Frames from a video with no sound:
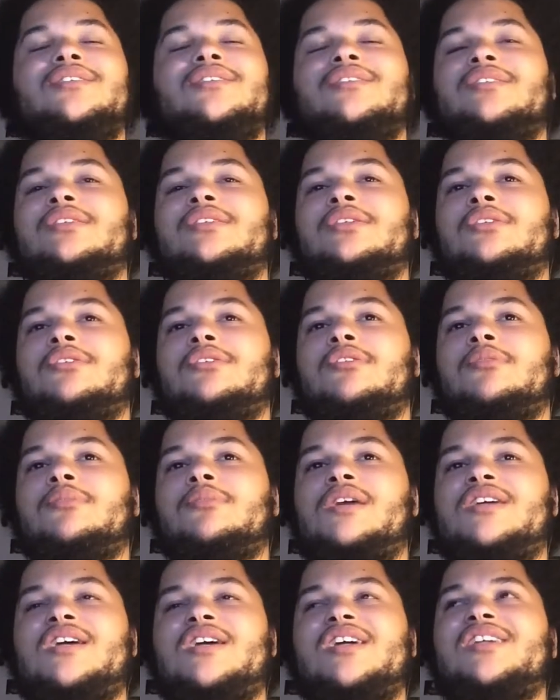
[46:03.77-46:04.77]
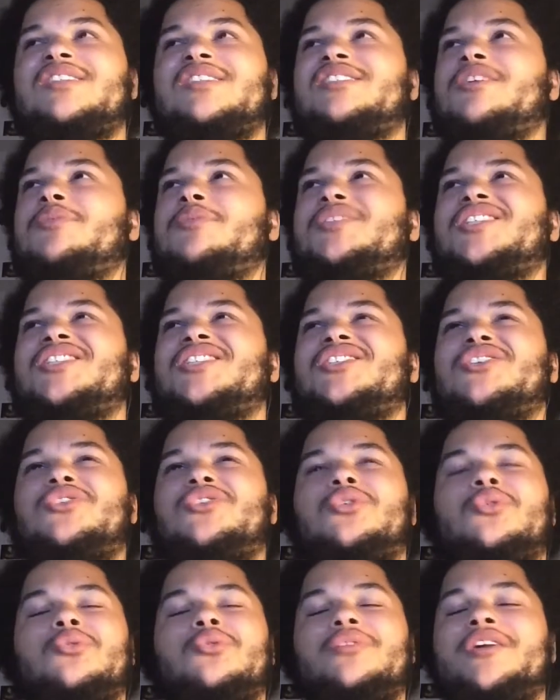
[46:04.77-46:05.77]
And I guess that was just the
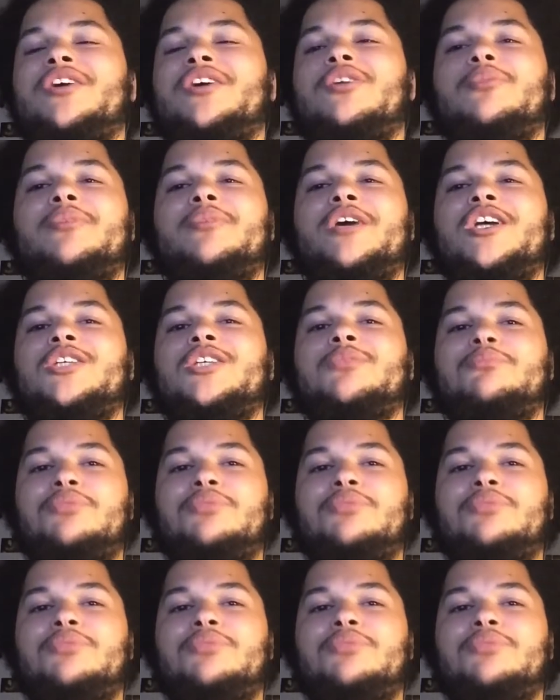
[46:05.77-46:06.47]
cool down match.